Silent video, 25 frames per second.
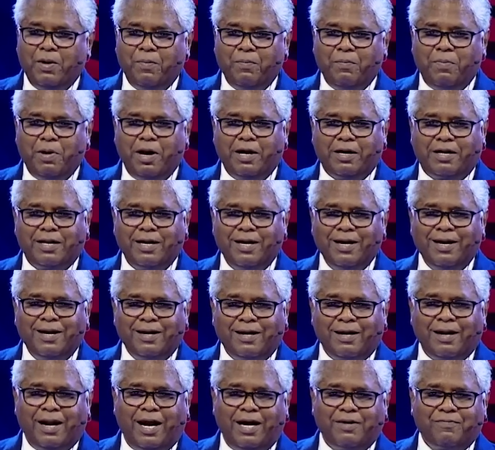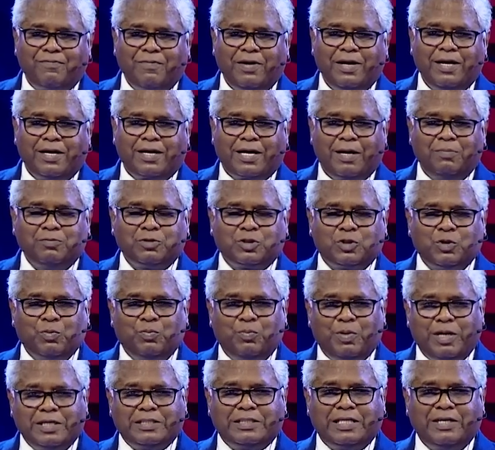But not when it comes to
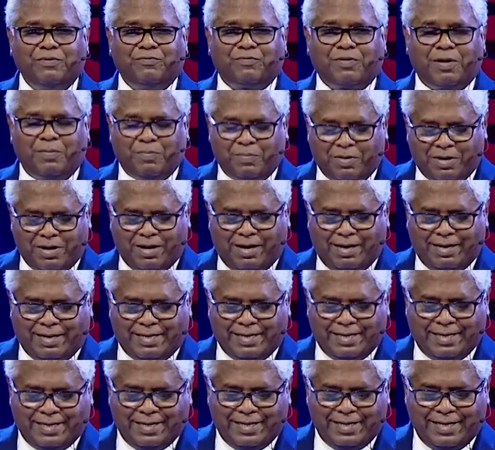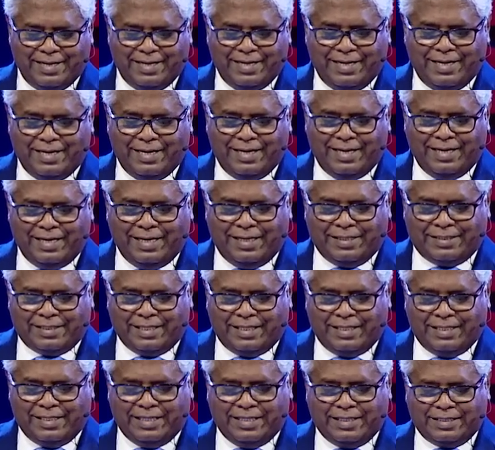blessing from God.
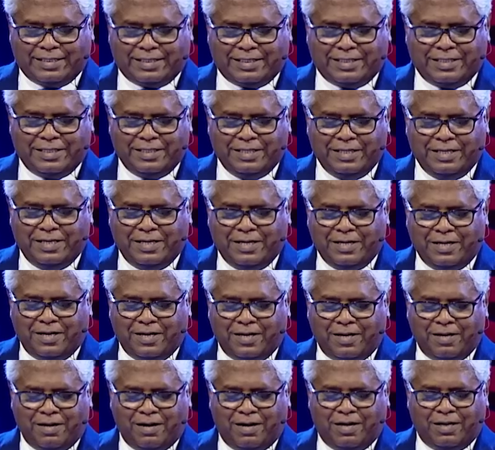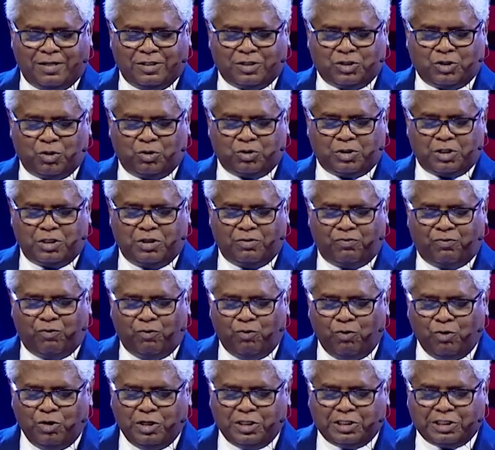Listen to this. God has chosen the
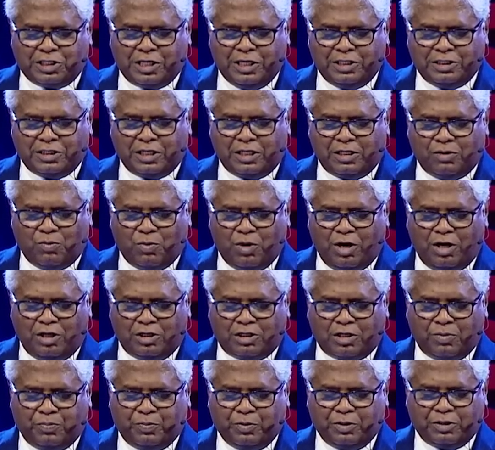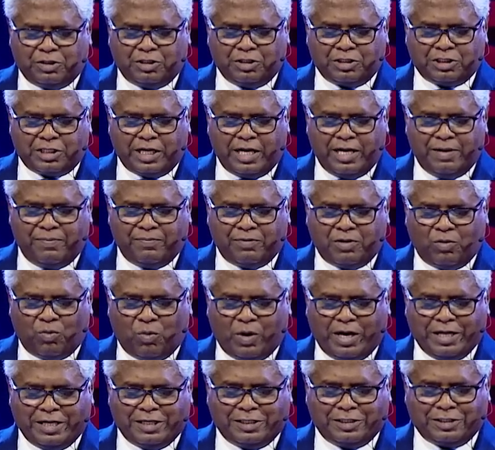foolish things of the world to put to shame the
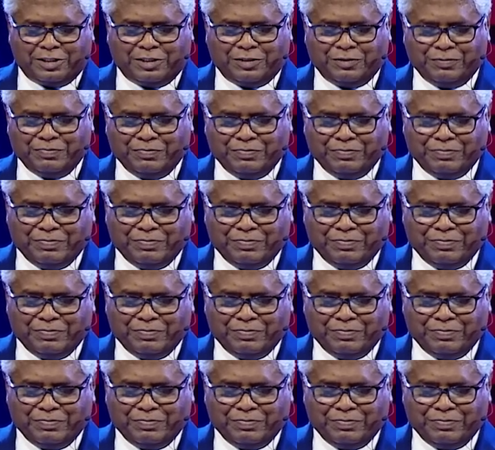wise.